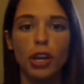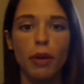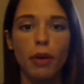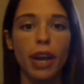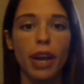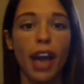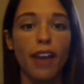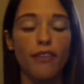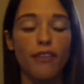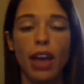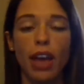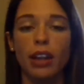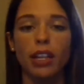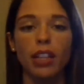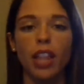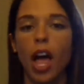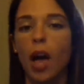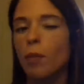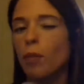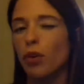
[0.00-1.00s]
you know, I found
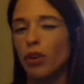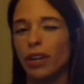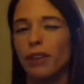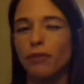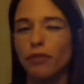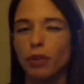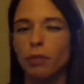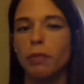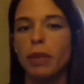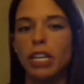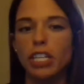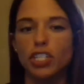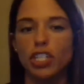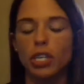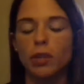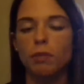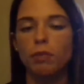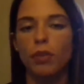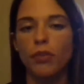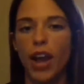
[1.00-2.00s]
a lot more
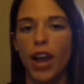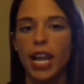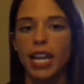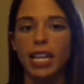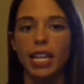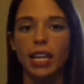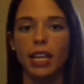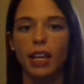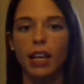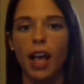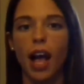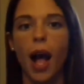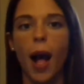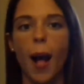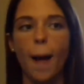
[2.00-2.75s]
information providing